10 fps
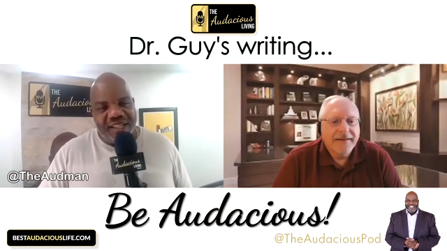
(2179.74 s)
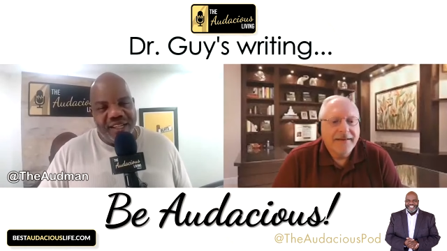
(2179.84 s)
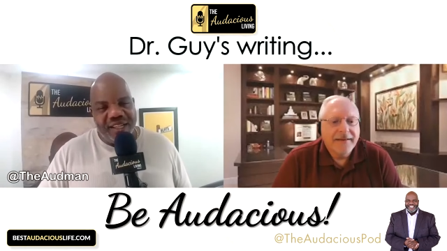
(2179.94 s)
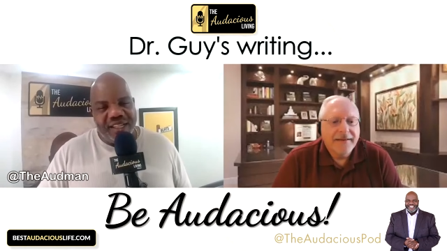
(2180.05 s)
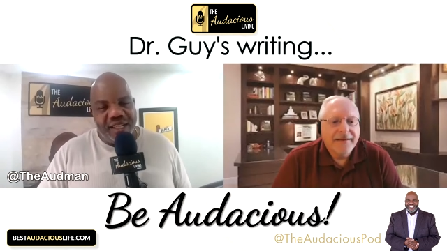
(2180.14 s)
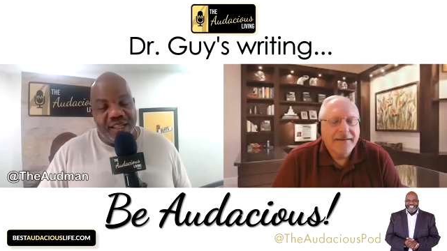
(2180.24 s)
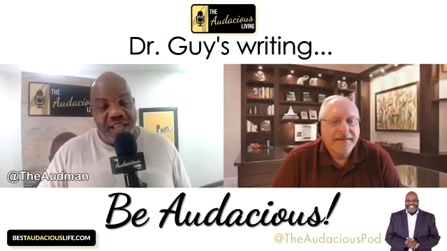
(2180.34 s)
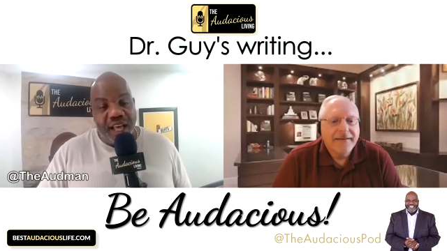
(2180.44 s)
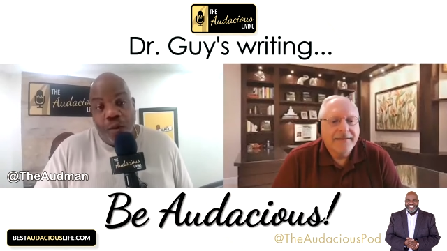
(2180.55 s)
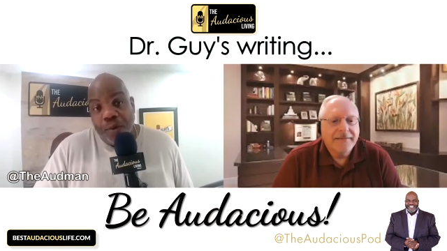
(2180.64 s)
Speaker 1: to to
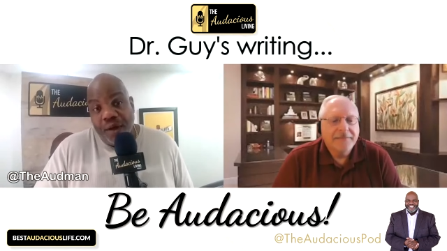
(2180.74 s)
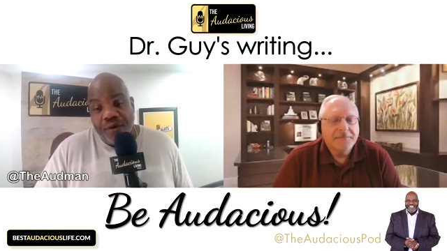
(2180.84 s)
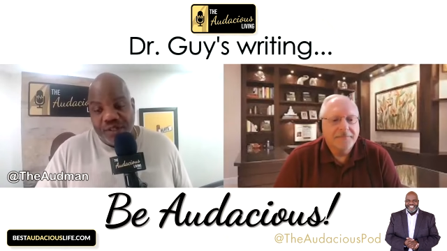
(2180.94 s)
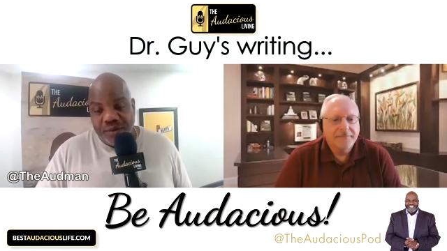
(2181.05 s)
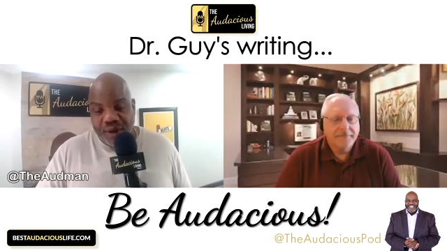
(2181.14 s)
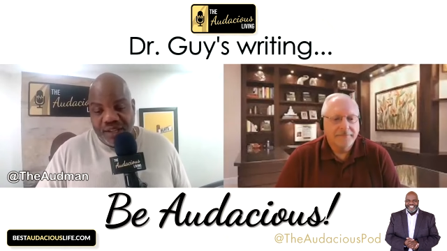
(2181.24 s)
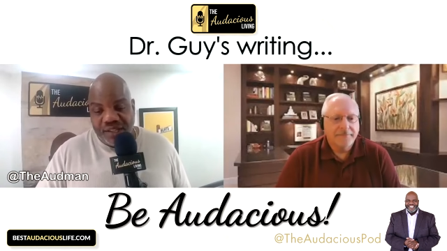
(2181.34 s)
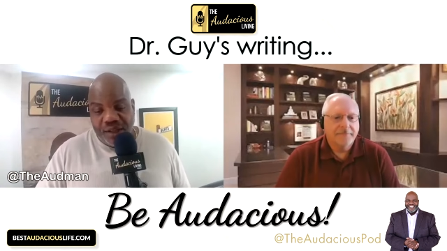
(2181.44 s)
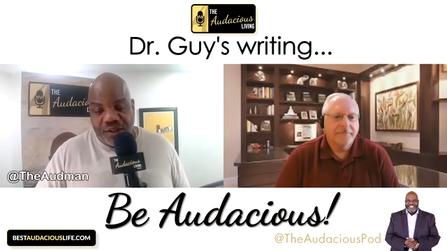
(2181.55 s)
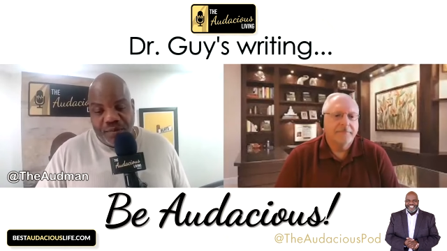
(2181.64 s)
to help others and bless
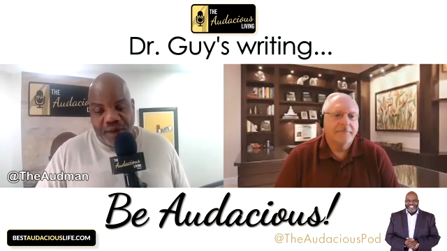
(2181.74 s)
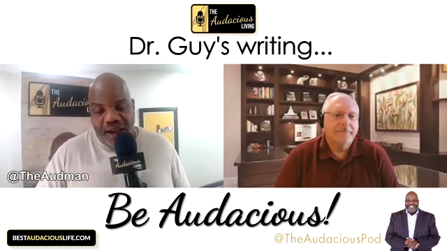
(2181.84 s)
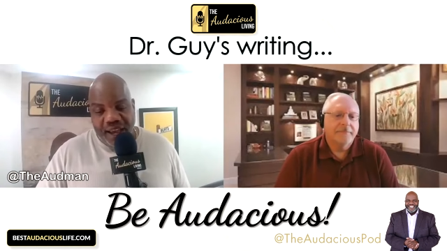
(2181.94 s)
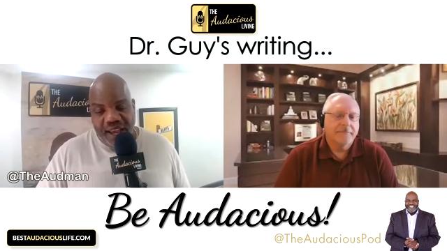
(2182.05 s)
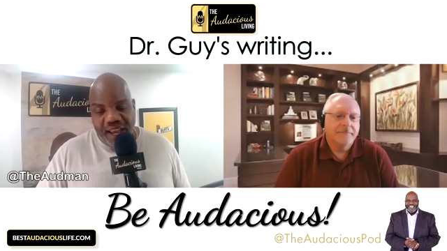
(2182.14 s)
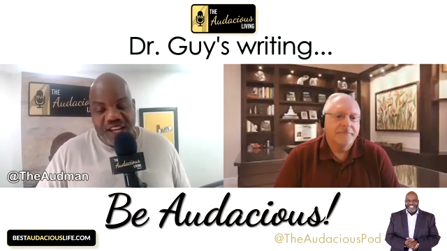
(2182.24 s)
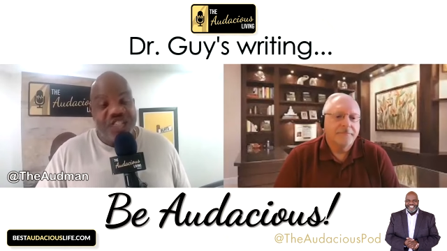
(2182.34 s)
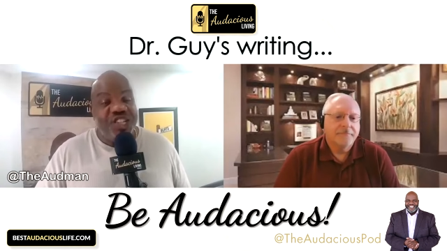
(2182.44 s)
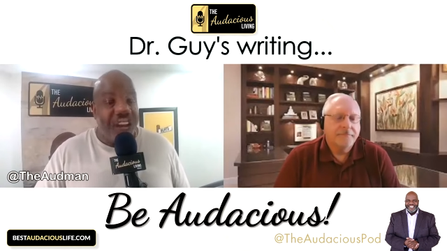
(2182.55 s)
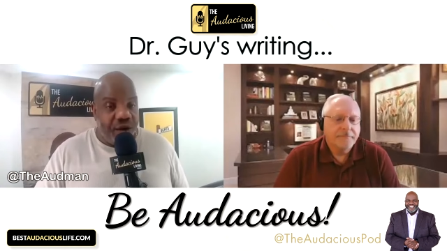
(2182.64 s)
others by
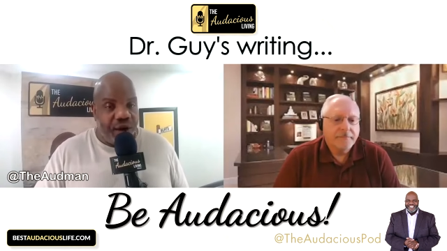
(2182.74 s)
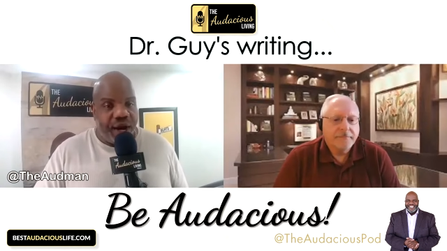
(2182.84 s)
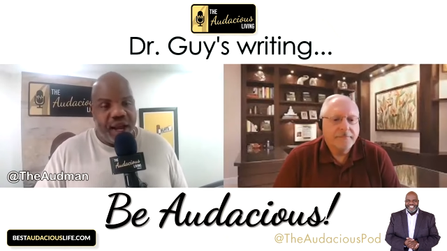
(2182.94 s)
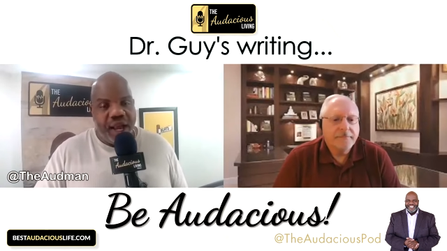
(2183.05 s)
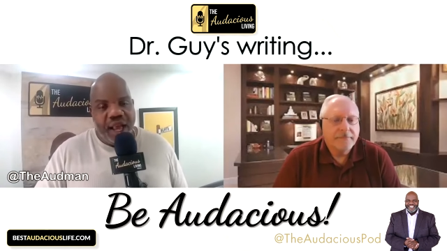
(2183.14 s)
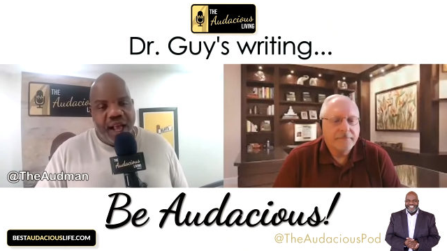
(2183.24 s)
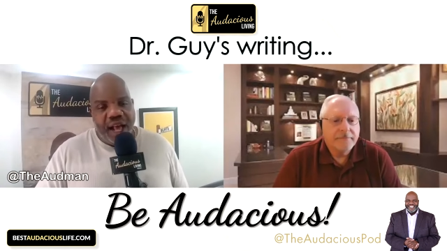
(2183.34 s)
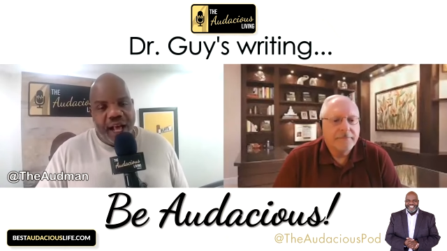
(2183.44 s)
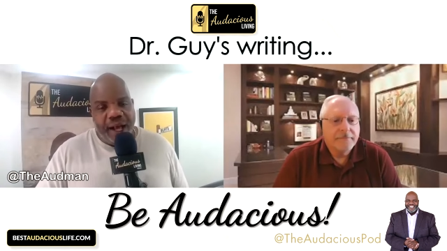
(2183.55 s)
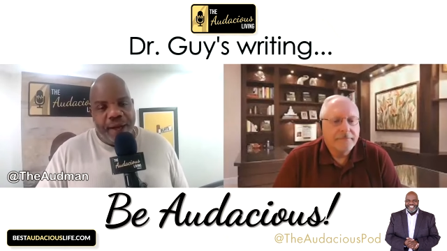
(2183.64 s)
sharing.
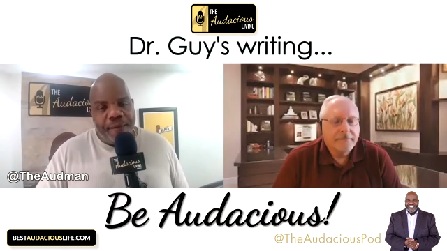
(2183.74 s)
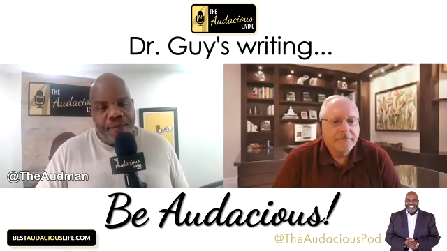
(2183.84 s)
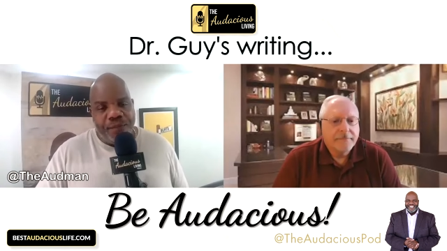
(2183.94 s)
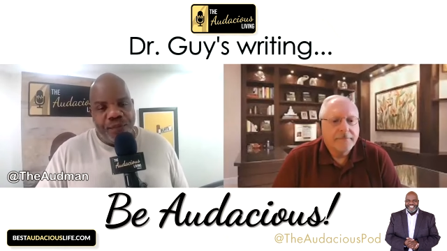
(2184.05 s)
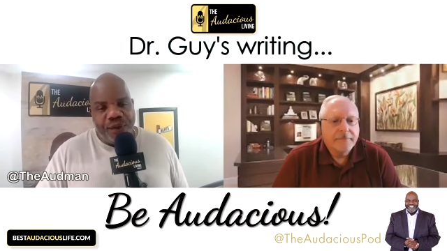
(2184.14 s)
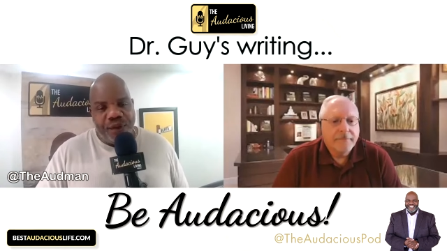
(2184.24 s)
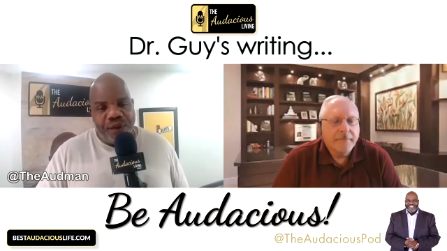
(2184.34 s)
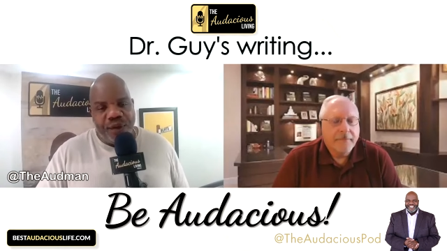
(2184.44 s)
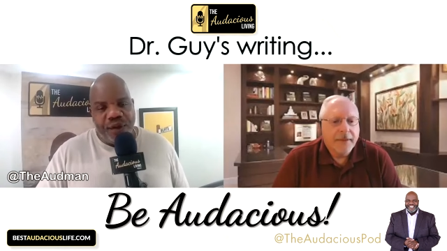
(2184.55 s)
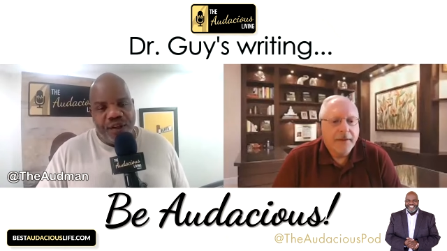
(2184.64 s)
Um,
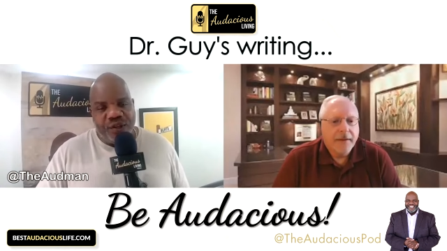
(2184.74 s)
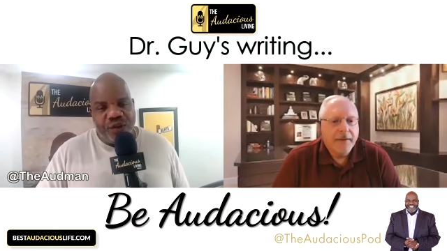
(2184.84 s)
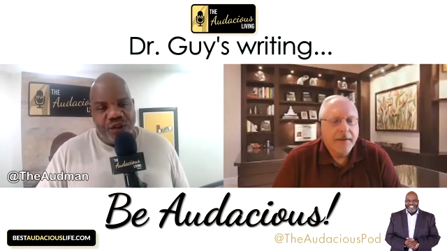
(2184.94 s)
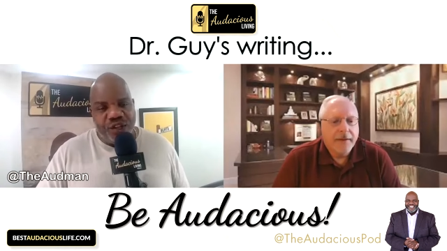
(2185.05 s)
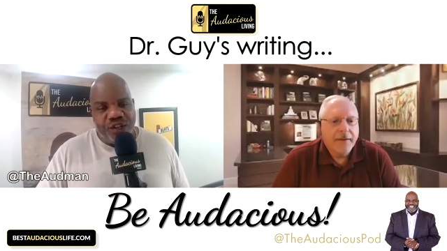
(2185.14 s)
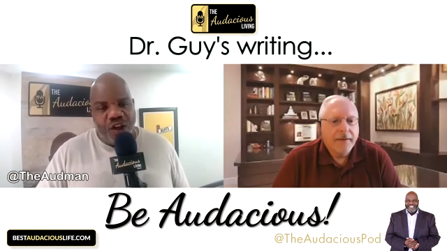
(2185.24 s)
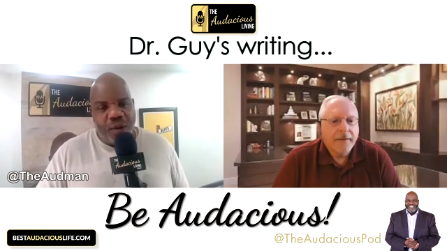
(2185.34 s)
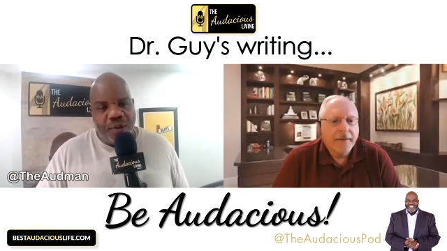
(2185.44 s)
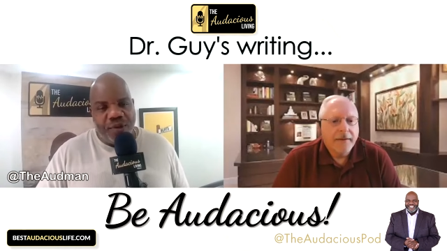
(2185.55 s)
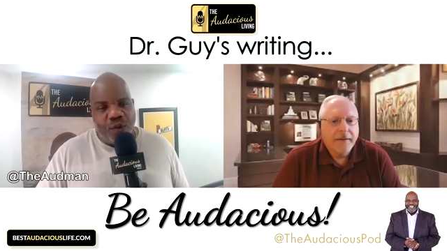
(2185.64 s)
uh, so you could talk
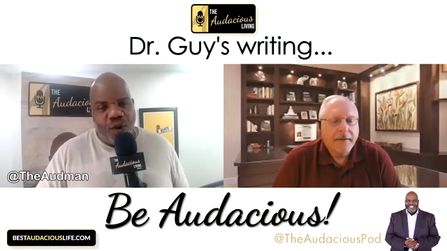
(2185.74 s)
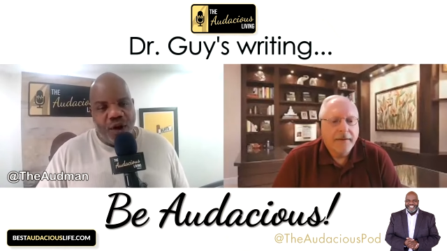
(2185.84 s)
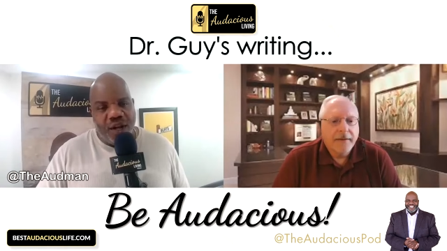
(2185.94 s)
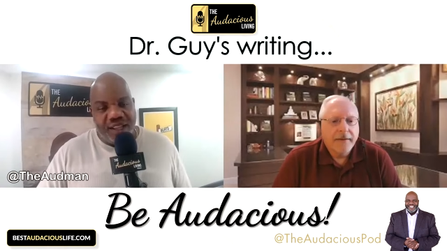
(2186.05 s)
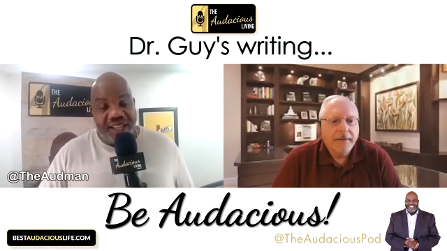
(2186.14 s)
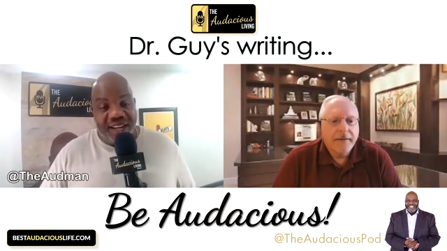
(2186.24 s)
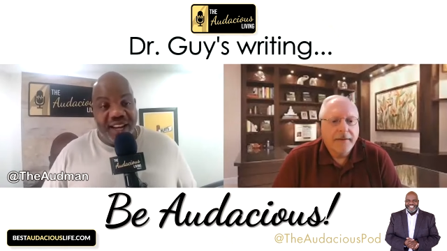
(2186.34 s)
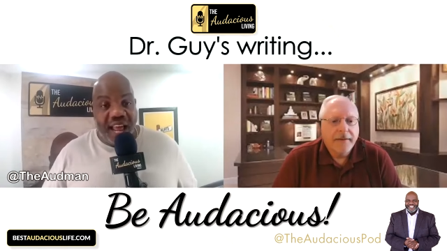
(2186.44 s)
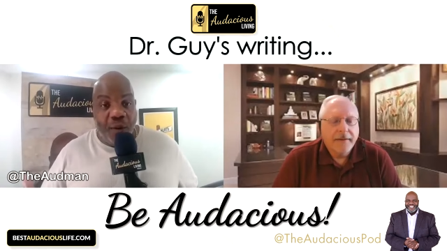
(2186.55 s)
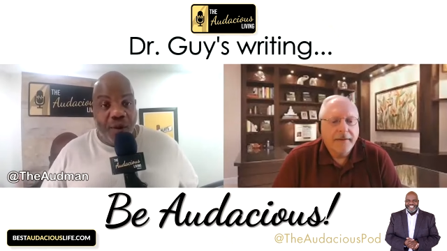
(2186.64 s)
about the work in, in
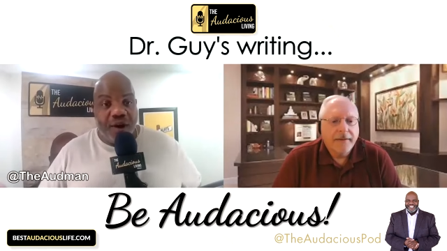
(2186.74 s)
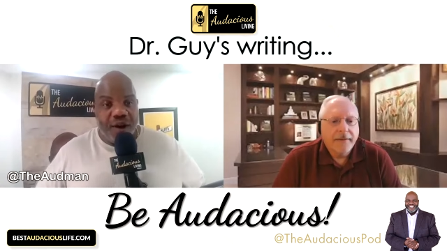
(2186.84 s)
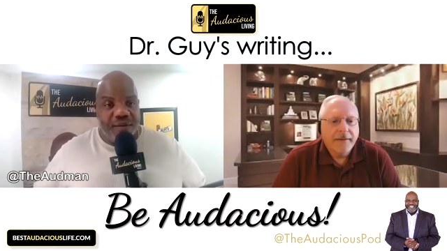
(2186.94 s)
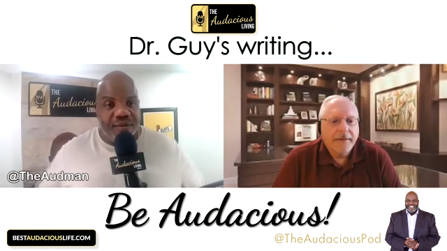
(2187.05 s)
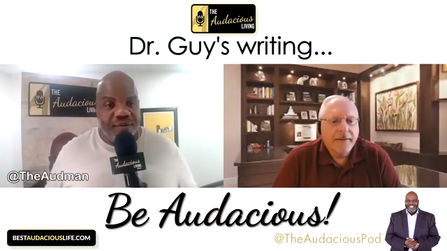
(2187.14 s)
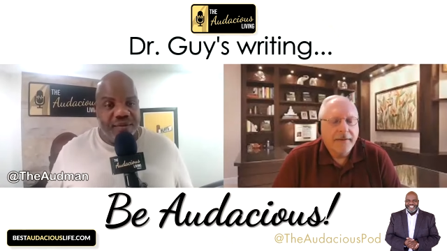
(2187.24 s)
that regard.